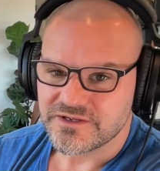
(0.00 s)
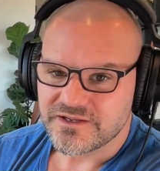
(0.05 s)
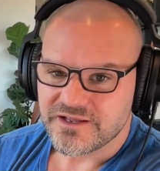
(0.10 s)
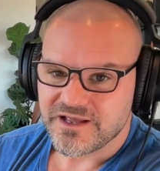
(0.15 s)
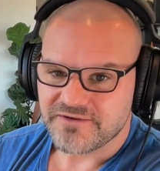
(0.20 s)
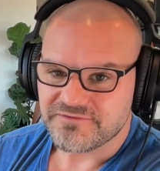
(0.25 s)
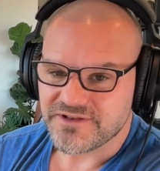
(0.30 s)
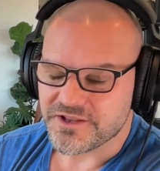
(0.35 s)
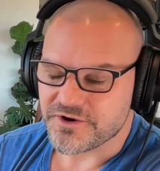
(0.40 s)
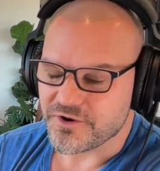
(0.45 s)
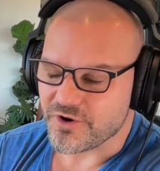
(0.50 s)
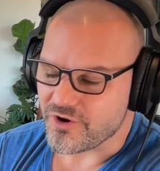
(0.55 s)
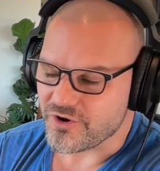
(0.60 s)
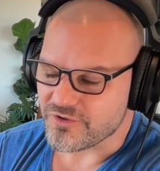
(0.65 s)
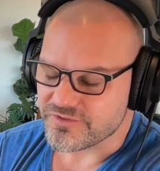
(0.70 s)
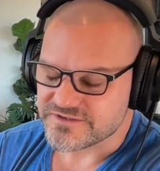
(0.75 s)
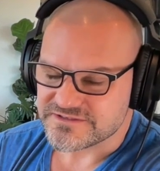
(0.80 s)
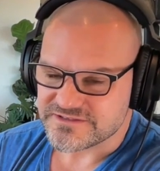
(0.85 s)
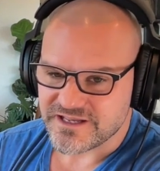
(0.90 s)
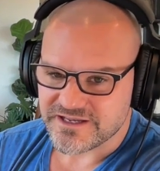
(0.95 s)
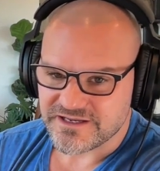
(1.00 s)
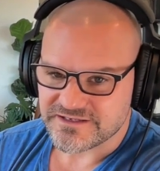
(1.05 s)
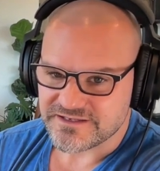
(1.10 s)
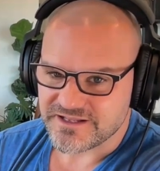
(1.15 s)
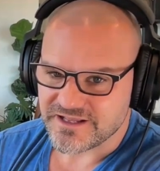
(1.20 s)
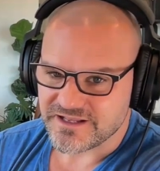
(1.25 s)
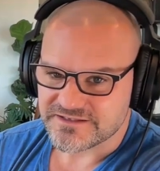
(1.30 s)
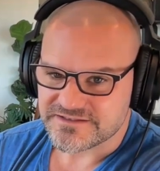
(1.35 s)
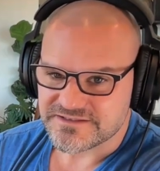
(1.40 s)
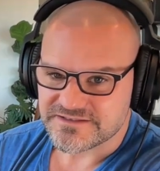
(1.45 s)
I've done all the
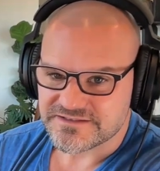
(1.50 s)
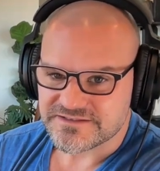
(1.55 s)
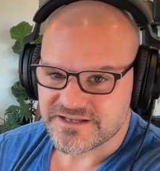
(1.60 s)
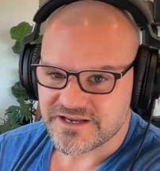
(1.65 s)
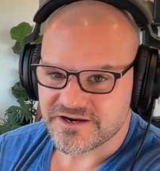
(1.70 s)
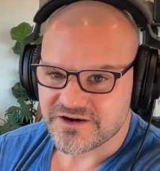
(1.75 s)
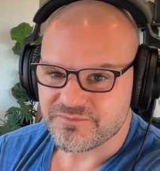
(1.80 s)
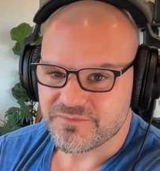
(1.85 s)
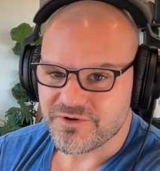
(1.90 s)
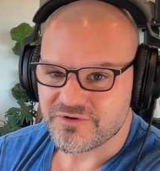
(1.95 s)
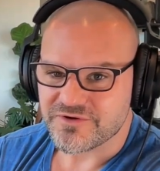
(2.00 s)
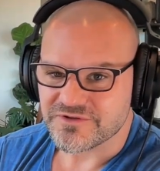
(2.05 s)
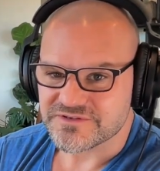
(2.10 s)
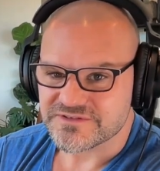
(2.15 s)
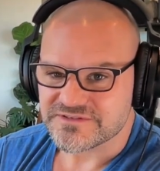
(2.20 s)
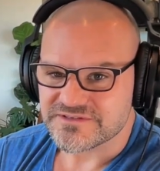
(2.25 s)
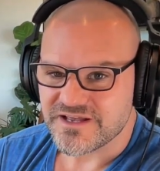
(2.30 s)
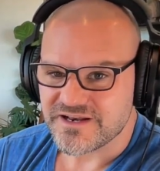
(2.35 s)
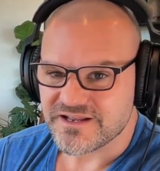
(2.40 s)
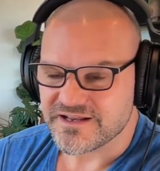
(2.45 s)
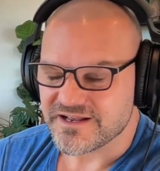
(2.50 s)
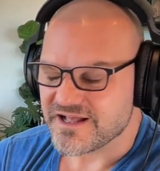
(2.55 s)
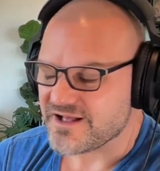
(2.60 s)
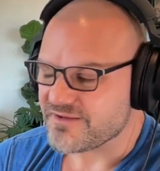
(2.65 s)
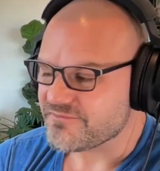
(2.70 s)
psychedelics in ceremonial setting.